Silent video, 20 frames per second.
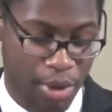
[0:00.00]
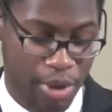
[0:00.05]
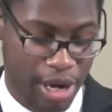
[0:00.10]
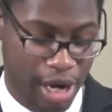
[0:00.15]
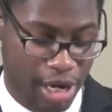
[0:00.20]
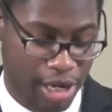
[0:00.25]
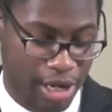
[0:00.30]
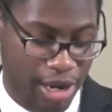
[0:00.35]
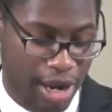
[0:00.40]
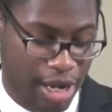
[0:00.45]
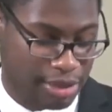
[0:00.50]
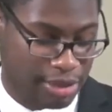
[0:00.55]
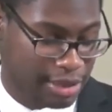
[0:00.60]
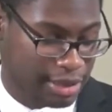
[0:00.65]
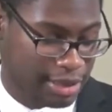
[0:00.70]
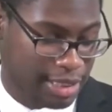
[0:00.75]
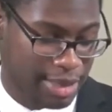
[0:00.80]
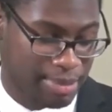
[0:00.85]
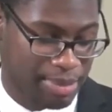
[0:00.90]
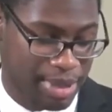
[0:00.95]
We are
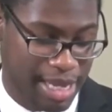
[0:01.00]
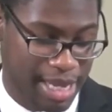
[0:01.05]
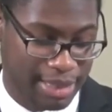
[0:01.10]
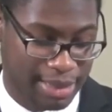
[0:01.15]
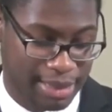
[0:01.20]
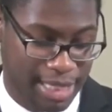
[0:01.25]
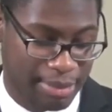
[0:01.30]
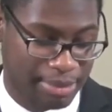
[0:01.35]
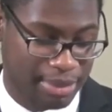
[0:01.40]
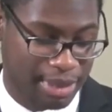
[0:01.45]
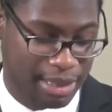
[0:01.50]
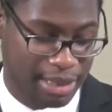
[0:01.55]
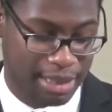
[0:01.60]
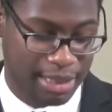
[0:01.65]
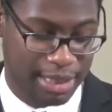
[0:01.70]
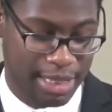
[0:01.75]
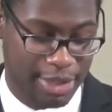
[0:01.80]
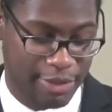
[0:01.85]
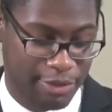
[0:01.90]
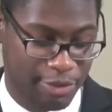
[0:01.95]
constantly being tempted
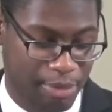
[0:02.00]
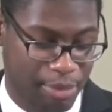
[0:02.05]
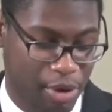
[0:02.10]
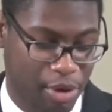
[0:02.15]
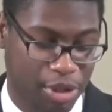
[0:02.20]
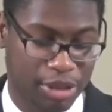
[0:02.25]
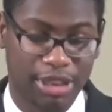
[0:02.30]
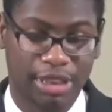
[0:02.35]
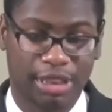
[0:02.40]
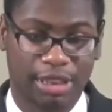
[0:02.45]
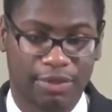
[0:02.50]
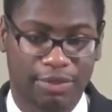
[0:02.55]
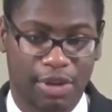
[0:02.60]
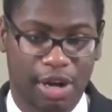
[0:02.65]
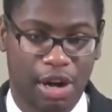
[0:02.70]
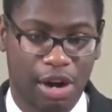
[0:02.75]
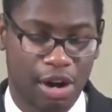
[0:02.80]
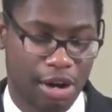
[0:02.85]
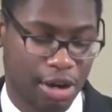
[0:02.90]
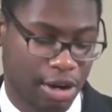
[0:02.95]
to give portions of
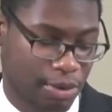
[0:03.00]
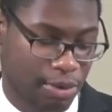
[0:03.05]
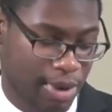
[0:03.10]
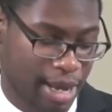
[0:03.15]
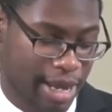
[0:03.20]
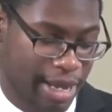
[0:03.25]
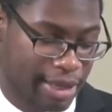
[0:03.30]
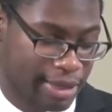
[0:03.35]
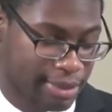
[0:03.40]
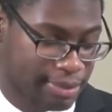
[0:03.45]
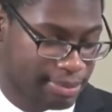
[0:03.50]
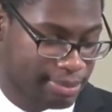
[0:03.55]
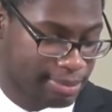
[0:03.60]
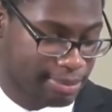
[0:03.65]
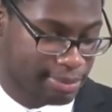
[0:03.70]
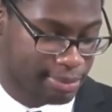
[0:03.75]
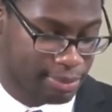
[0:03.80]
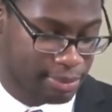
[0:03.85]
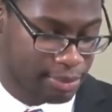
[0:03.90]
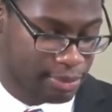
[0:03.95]
our heart away.
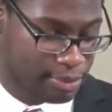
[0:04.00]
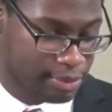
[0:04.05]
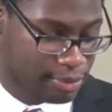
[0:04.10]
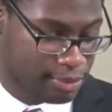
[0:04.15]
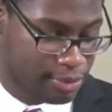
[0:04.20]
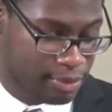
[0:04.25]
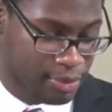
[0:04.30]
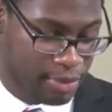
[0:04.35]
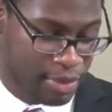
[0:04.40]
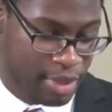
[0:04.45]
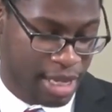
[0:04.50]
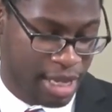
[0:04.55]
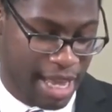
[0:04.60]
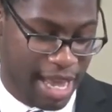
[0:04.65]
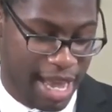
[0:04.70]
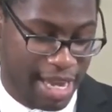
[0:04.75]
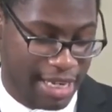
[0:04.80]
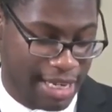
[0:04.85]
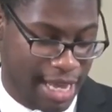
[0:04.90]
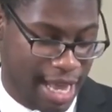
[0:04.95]

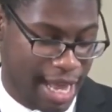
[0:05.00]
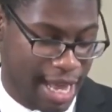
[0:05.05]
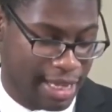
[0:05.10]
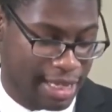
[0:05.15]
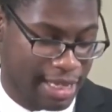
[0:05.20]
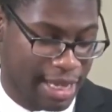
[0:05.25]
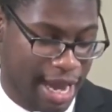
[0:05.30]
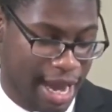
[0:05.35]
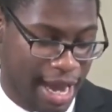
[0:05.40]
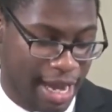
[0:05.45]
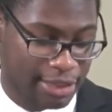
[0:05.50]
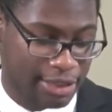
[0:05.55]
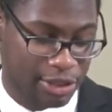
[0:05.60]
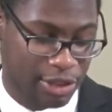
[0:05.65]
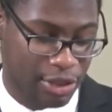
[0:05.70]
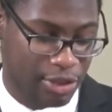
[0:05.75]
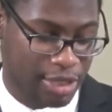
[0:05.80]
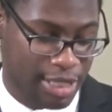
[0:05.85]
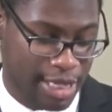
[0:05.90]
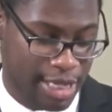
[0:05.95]
And yet, God
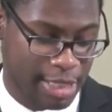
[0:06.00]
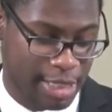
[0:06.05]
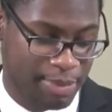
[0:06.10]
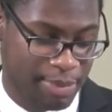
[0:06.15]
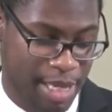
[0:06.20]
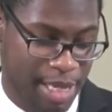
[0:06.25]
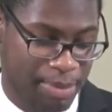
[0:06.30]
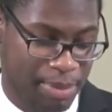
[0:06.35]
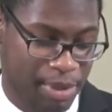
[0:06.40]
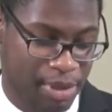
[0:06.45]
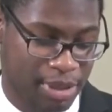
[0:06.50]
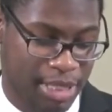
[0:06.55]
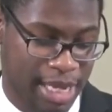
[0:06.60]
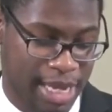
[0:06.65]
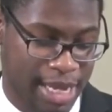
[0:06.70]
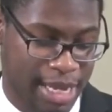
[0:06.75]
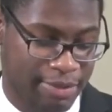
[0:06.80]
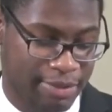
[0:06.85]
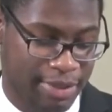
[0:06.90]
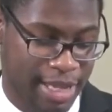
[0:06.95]
told his people
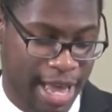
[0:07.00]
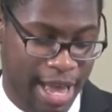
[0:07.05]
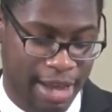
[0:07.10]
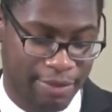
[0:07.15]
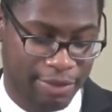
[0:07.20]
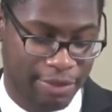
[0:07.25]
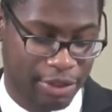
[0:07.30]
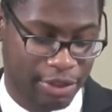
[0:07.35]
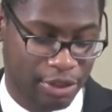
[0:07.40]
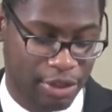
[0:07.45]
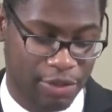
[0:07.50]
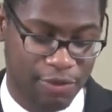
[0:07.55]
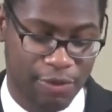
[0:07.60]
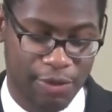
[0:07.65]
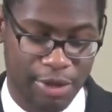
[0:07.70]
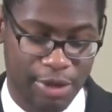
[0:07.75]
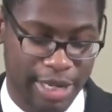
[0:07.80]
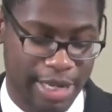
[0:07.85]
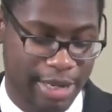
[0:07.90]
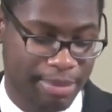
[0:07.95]
that if they ever look
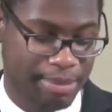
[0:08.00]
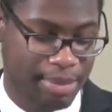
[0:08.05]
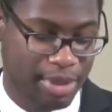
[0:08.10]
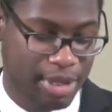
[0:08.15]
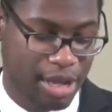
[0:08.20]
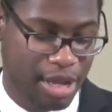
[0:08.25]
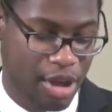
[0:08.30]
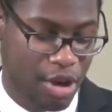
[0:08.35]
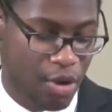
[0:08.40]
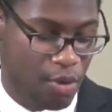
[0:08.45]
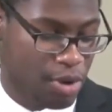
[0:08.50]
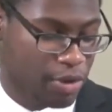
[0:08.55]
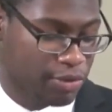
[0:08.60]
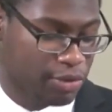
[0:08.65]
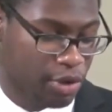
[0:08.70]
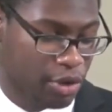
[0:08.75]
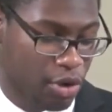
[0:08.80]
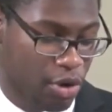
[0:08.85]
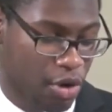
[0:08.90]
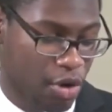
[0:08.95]
for him
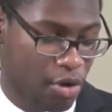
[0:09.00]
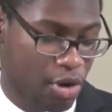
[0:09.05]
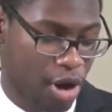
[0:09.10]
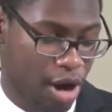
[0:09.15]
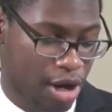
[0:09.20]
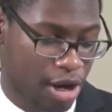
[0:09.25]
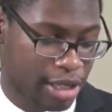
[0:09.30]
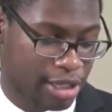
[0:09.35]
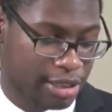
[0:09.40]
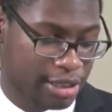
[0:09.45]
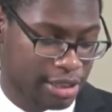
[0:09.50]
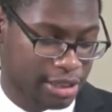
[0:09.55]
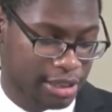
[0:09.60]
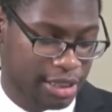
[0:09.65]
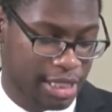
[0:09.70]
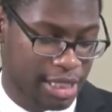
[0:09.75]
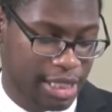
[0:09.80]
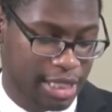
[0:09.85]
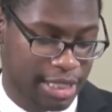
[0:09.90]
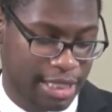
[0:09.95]
with their whole
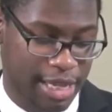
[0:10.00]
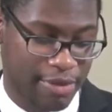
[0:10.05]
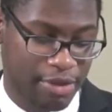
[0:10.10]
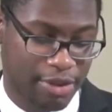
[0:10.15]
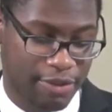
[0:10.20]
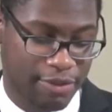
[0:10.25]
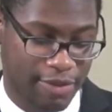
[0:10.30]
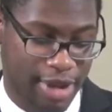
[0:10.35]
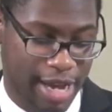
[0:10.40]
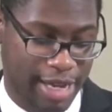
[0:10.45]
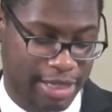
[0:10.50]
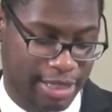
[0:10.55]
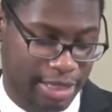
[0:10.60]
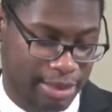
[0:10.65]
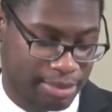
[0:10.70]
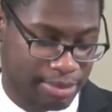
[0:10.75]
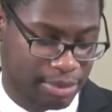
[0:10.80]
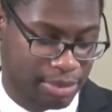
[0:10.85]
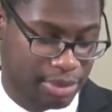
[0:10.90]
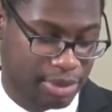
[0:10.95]
hearts, they would find
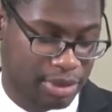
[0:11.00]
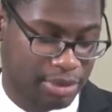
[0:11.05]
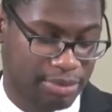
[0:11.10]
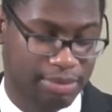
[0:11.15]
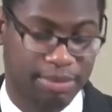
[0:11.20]
him.